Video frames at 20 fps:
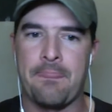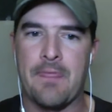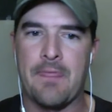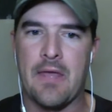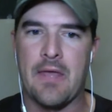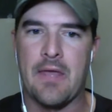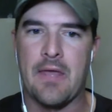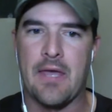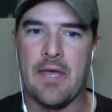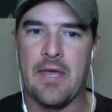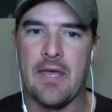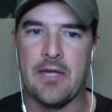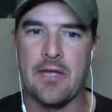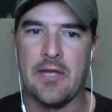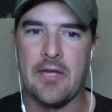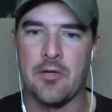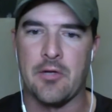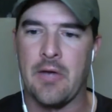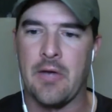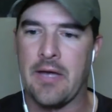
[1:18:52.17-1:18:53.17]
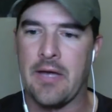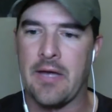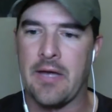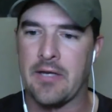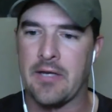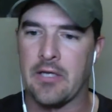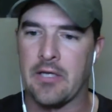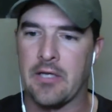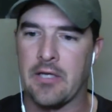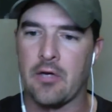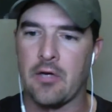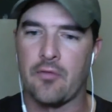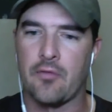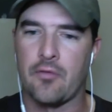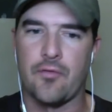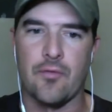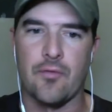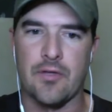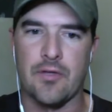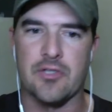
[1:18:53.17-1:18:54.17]
and you had to go through
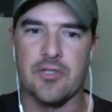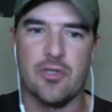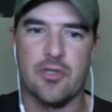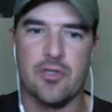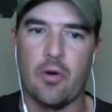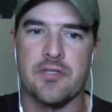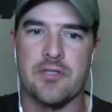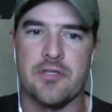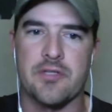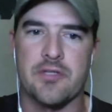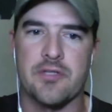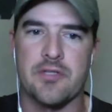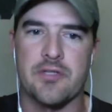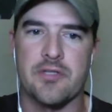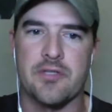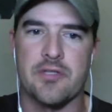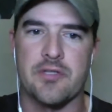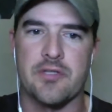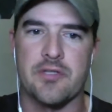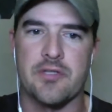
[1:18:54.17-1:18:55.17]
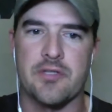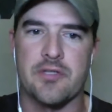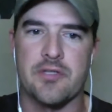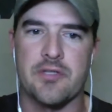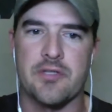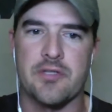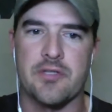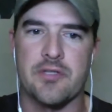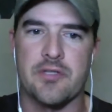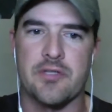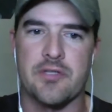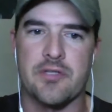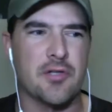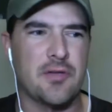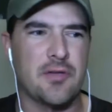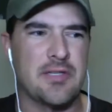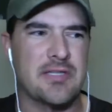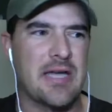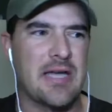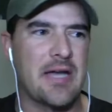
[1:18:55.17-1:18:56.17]
this course and shoot this steel down on a timer.
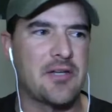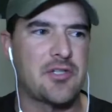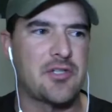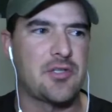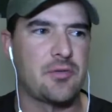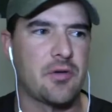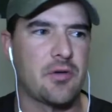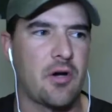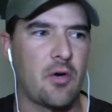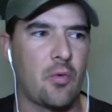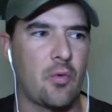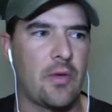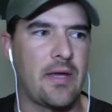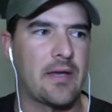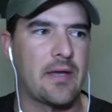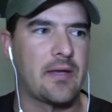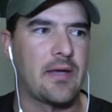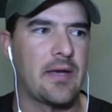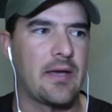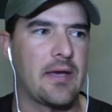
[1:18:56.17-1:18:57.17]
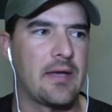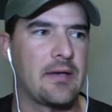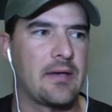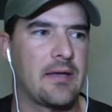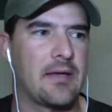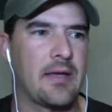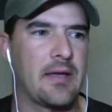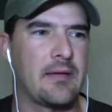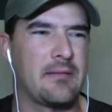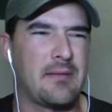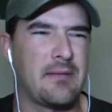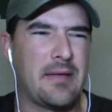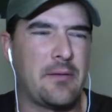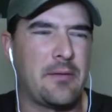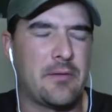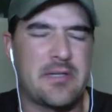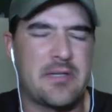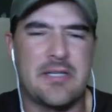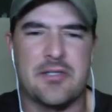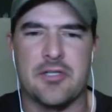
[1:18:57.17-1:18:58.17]
And I saw these guys shoot all week, and and they were
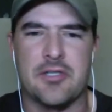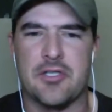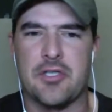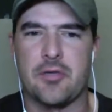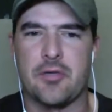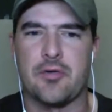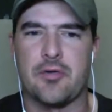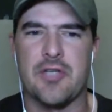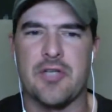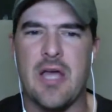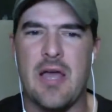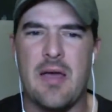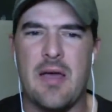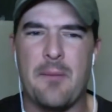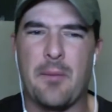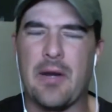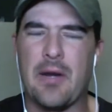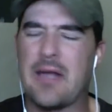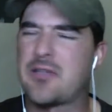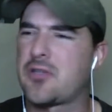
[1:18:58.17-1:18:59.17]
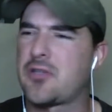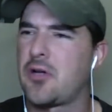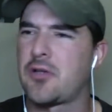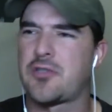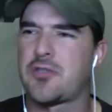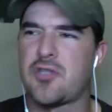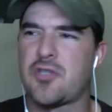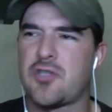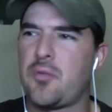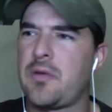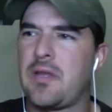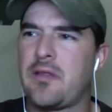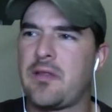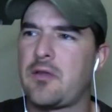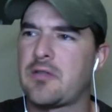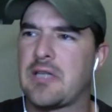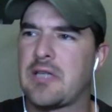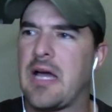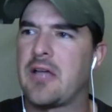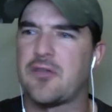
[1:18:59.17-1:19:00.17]
decent shooters. But I saw so many of those
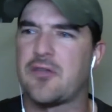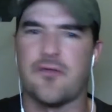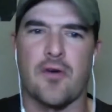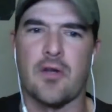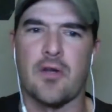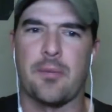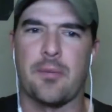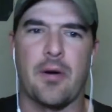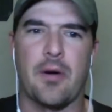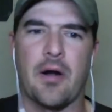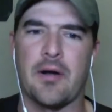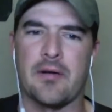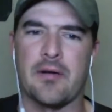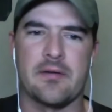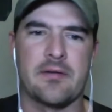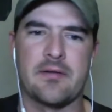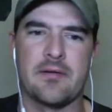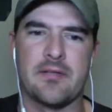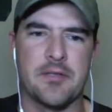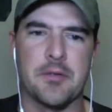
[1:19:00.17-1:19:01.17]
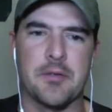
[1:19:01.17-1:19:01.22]
guys fall apart doing